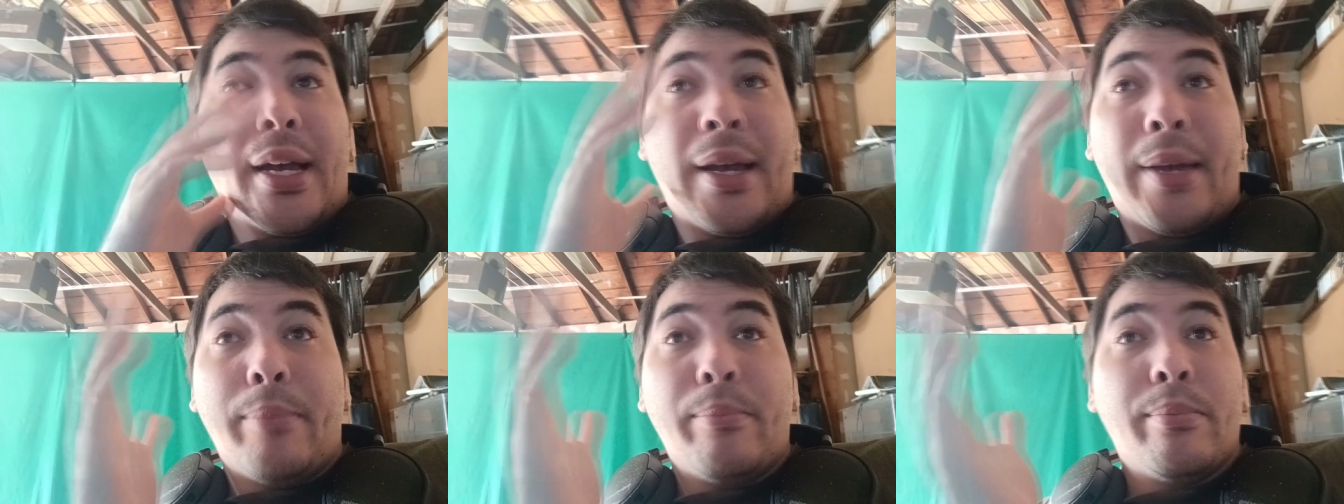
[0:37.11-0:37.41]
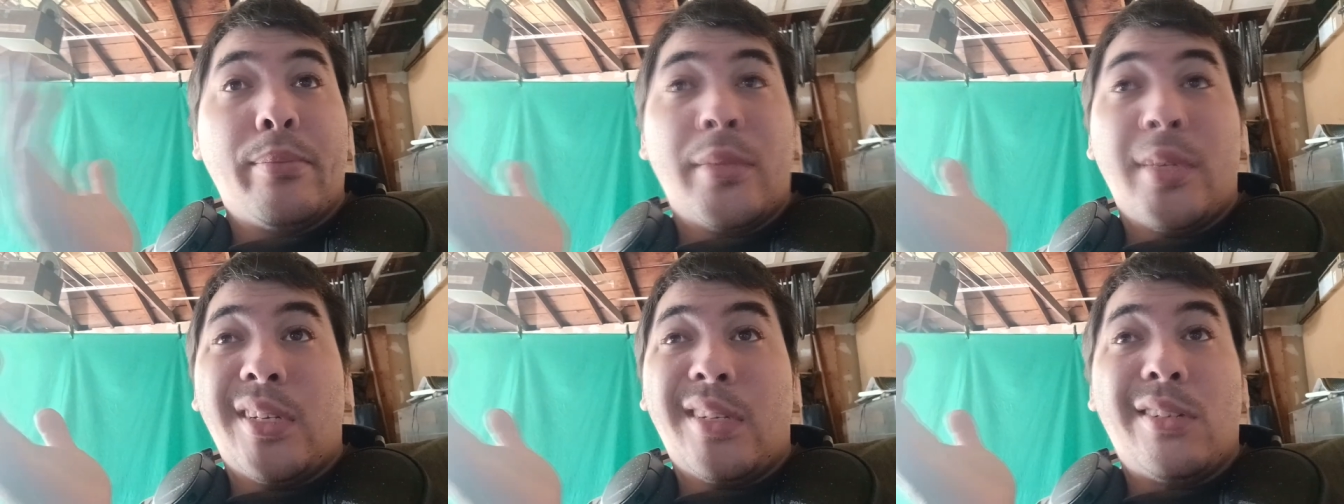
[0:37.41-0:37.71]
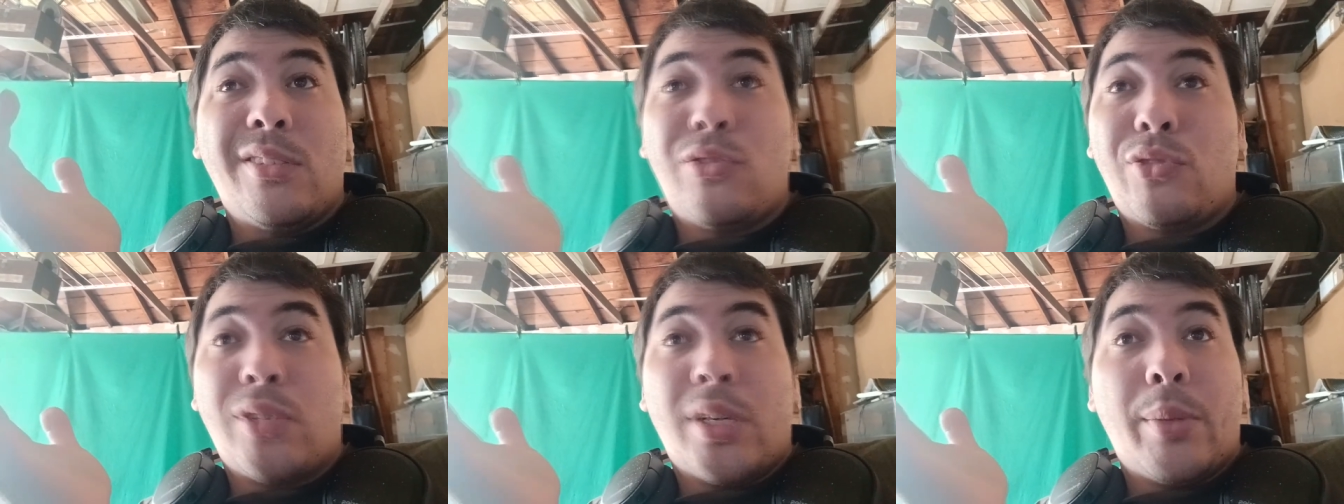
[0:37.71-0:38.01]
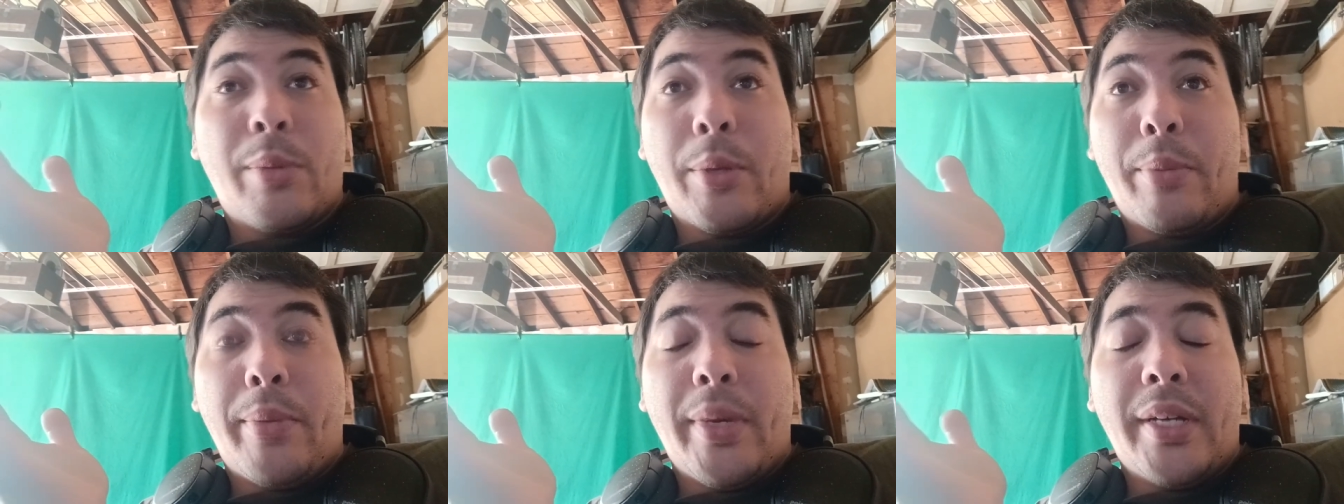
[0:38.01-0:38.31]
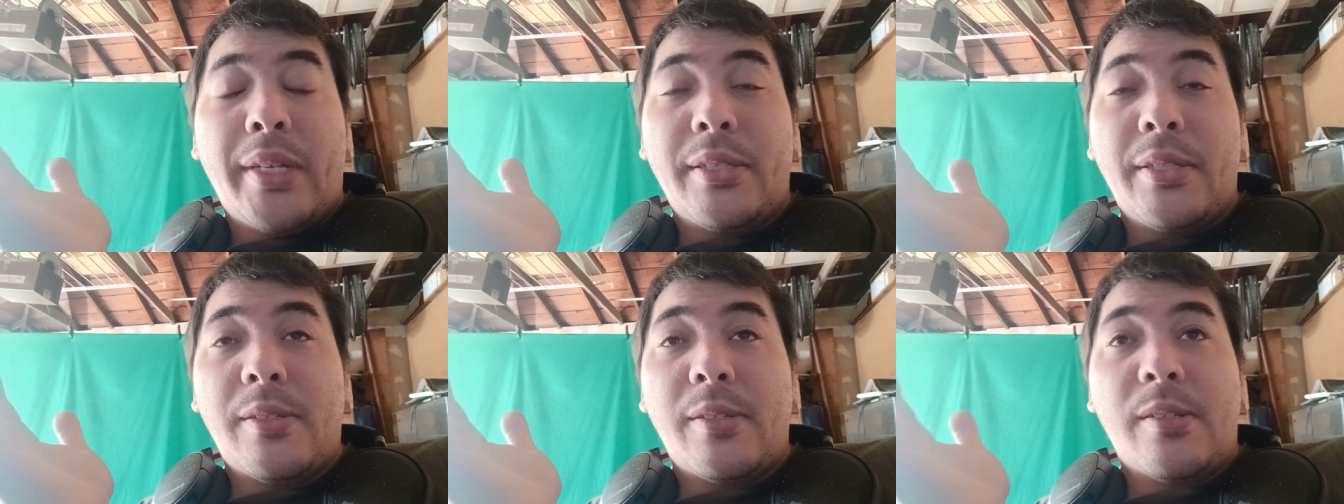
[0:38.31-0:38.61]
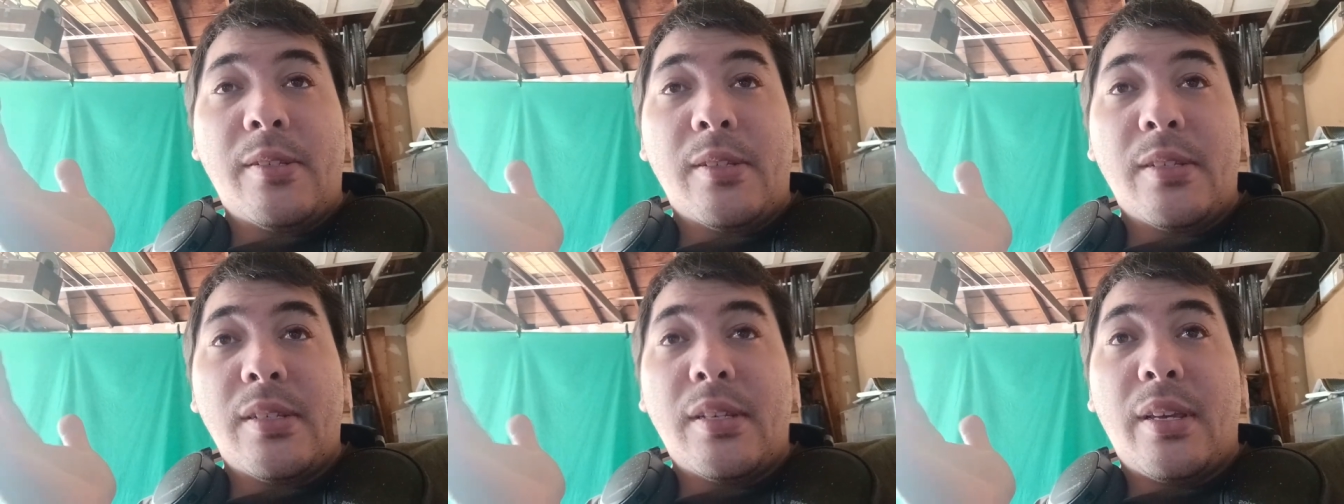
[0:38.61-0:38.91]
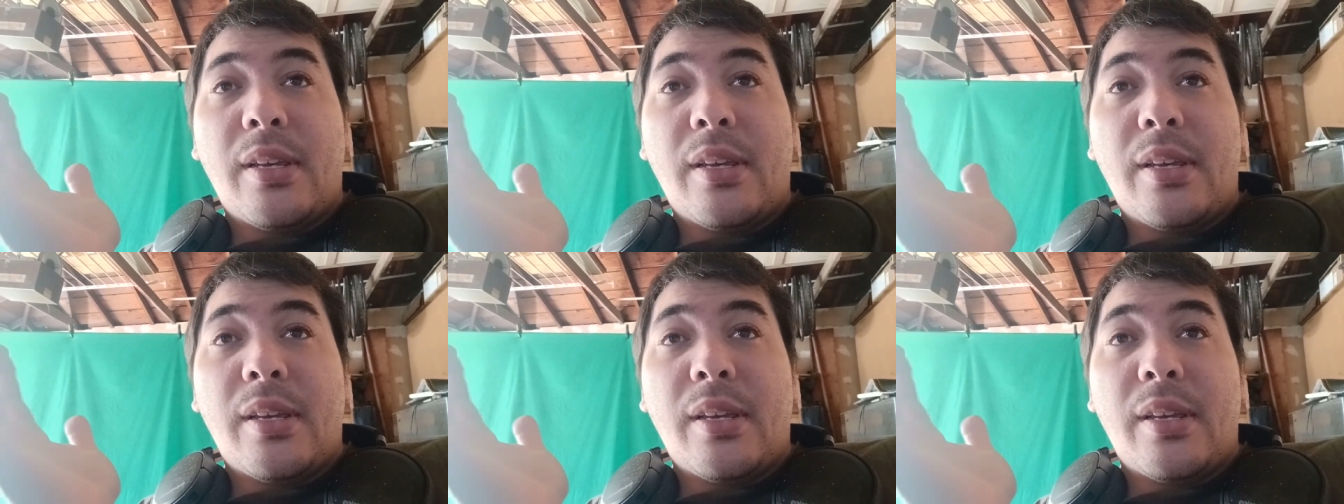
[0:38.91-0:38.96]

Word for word: I'm going to try my best.